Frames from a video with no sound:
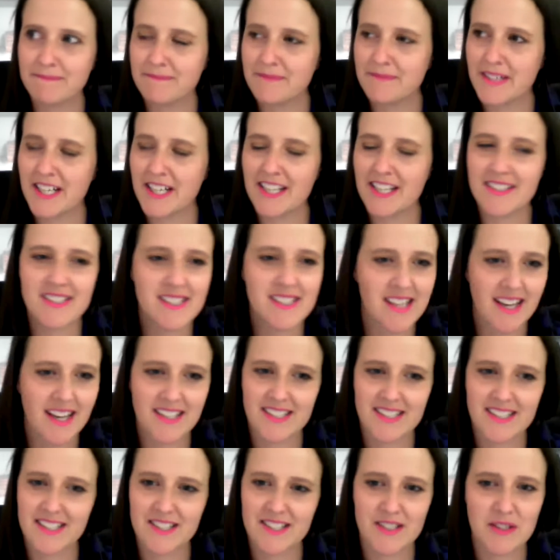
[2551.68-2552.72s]

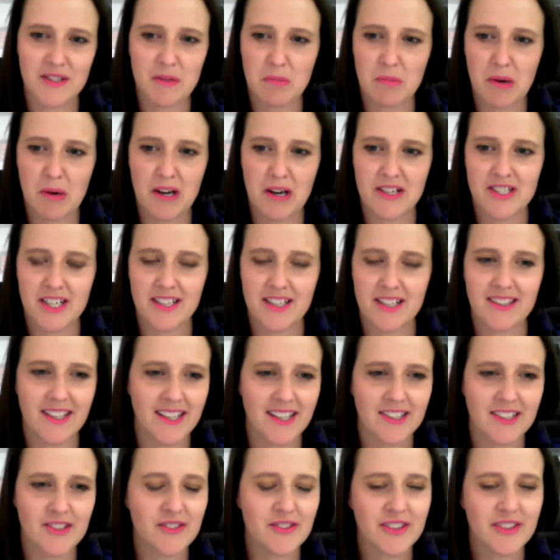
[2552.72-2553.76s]
insight into the project that
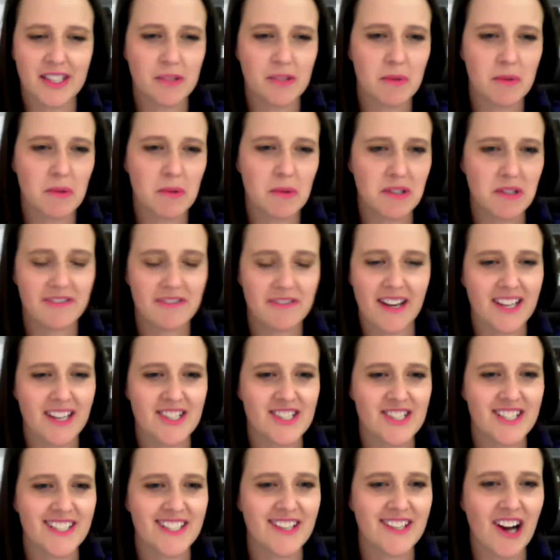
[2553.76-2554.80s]
I don't think we would have
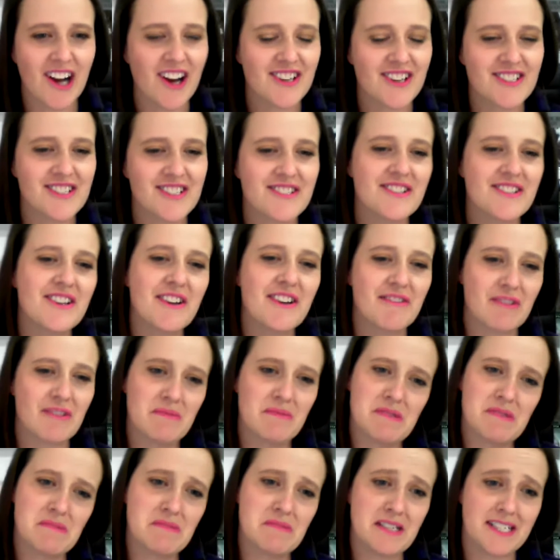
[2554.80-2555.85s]
actually got from
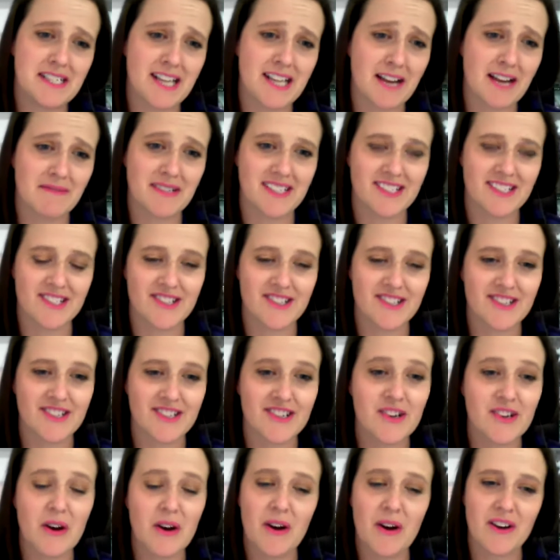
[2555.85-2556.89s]
simply coming to
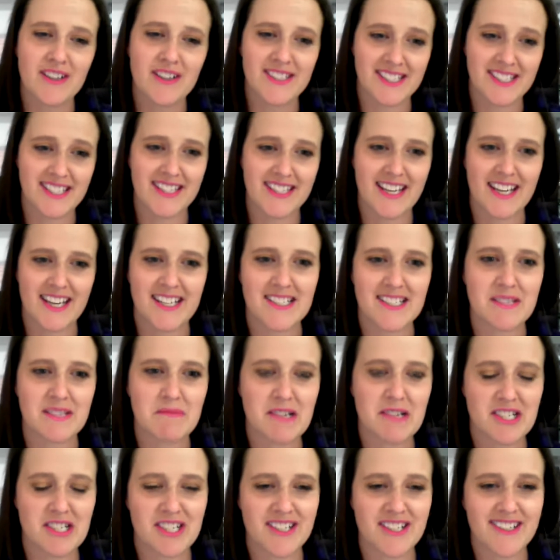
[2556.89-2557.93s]
see the
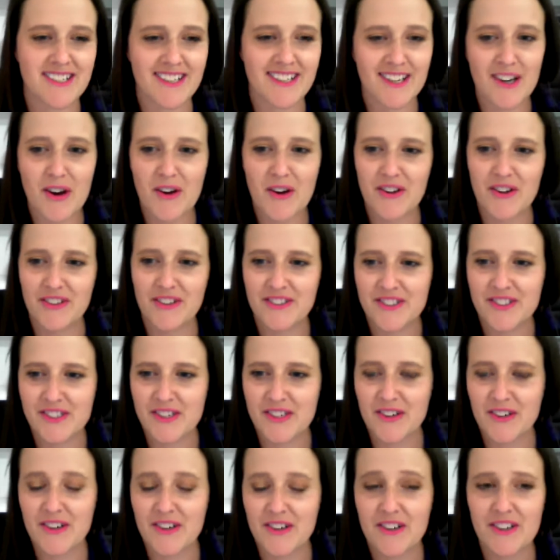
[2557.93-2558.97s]
exhibition alone.
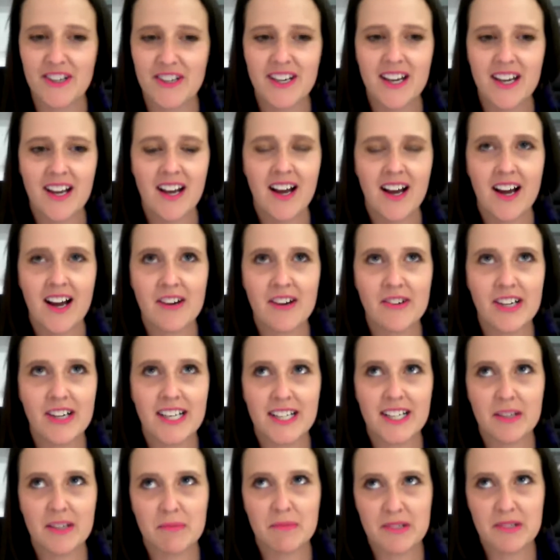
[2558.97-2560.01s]
So I
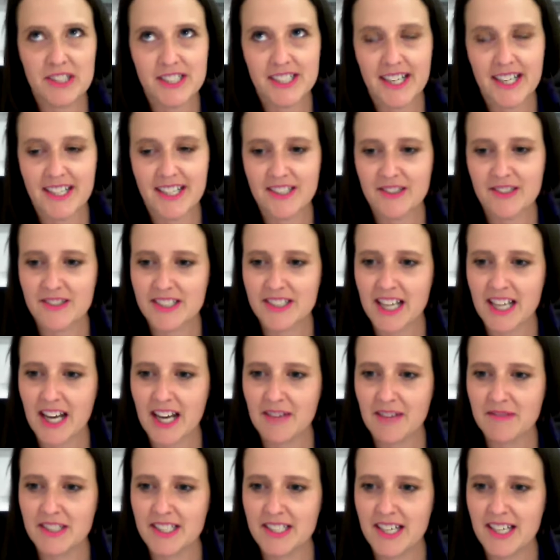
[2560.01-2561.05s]
really appreciate your time
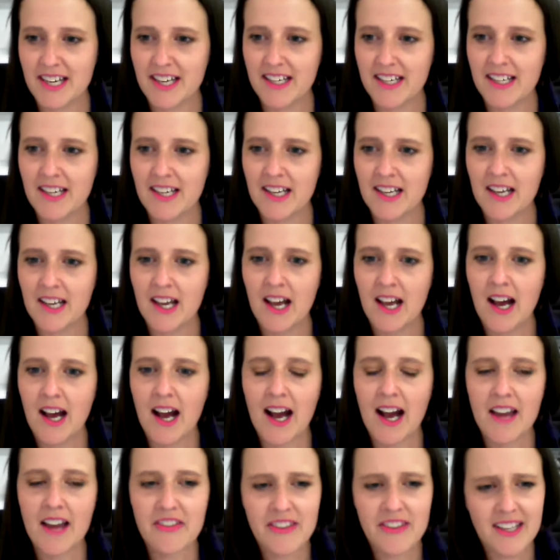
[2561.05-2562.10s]
today.
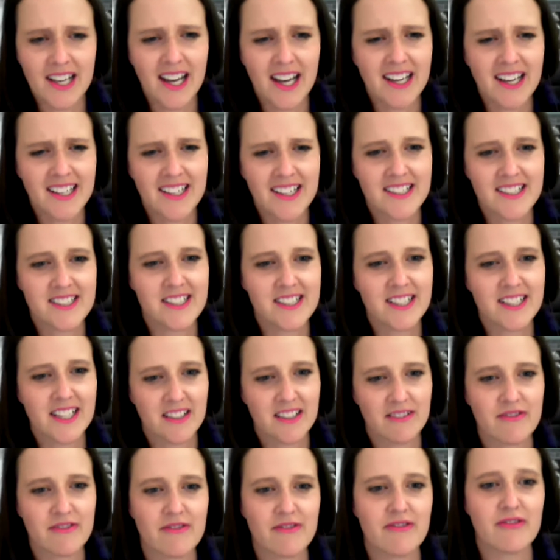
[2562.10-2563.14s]
I think I
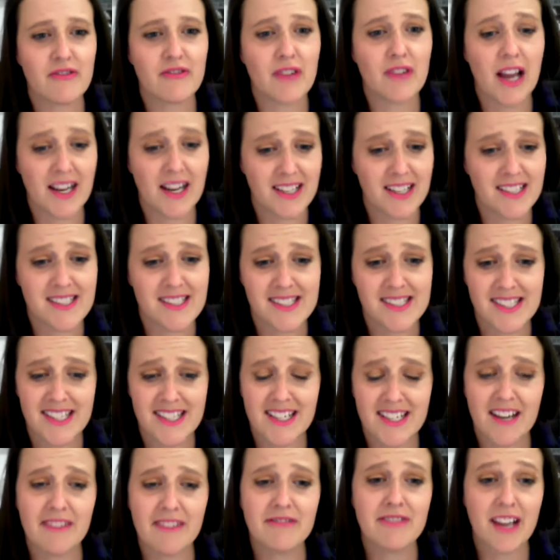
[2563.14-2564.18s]
can see
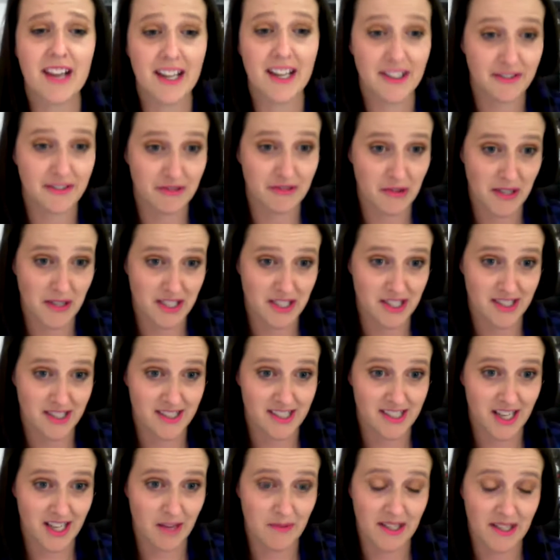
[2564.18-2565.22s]
a flood of questions
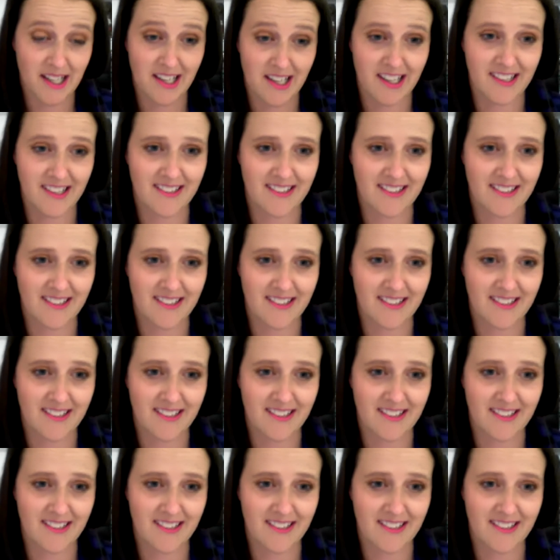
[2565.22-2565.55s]
coming in.